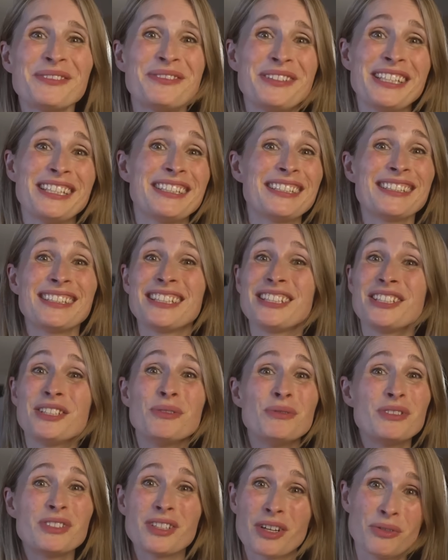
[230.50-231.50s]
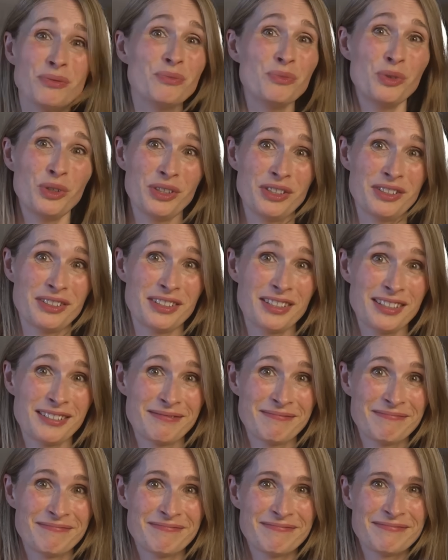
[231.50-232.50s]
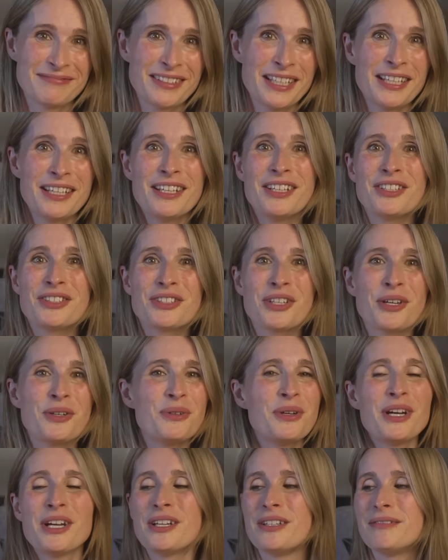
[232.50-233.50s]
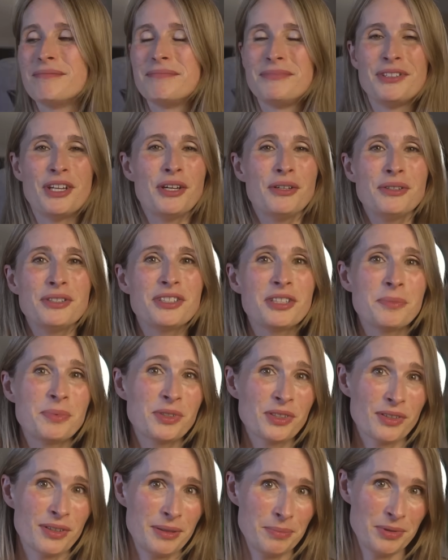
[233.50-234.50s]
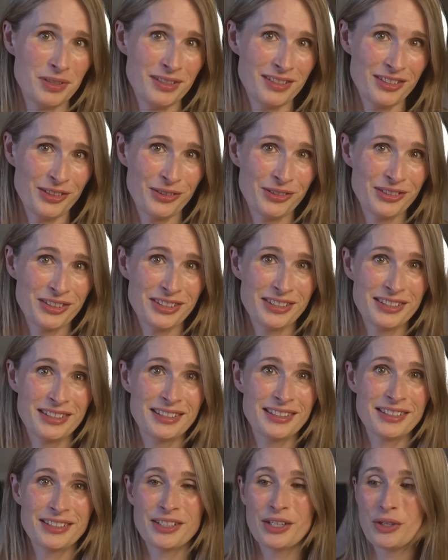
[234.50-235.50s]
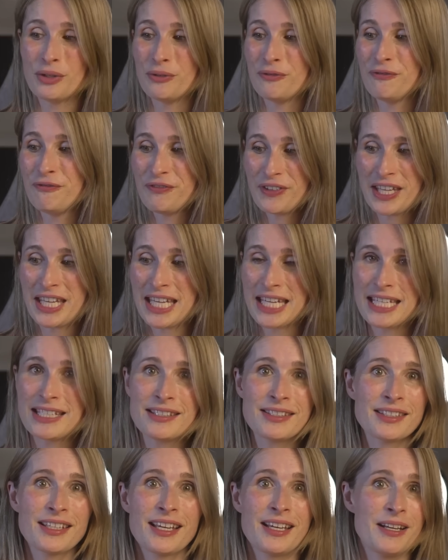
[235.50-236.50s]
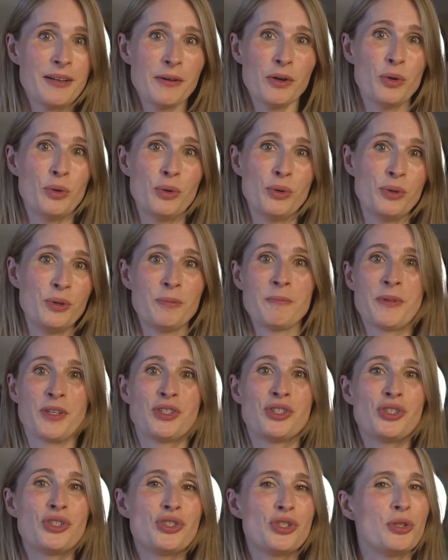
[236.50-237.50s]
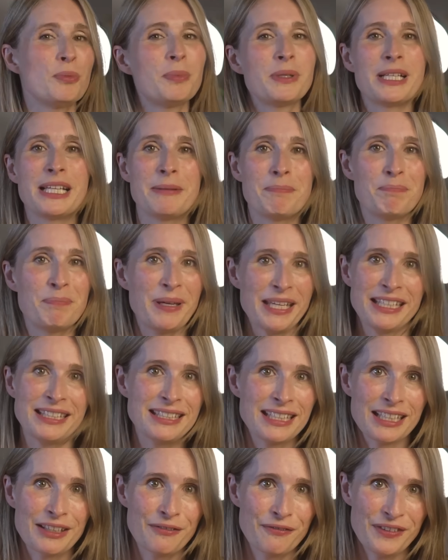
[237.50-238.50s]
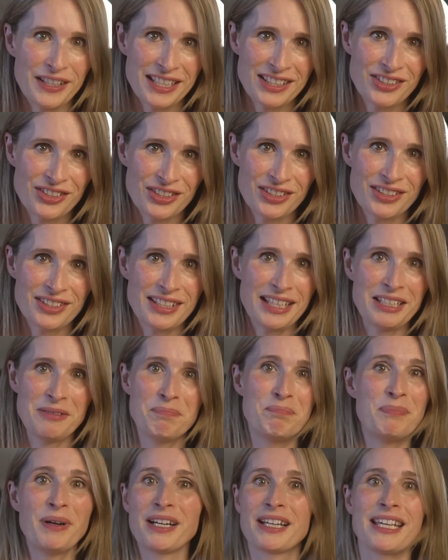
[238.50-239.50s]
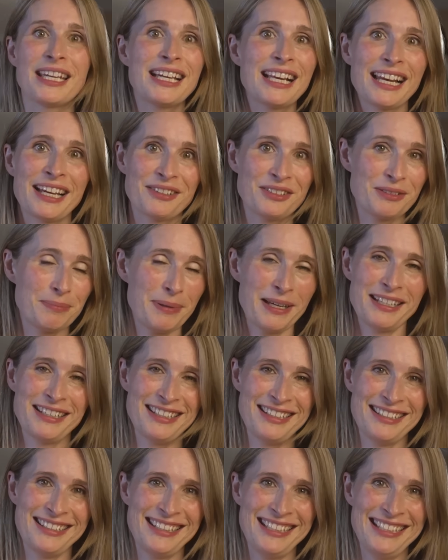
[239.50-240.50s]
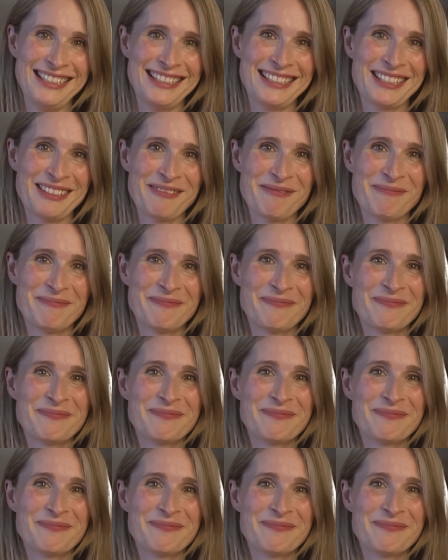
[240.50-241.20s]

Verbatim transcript: of the features that you don't want. So no subscription nonsense, fees, or stupidly basic features and buggy cloud dependencies.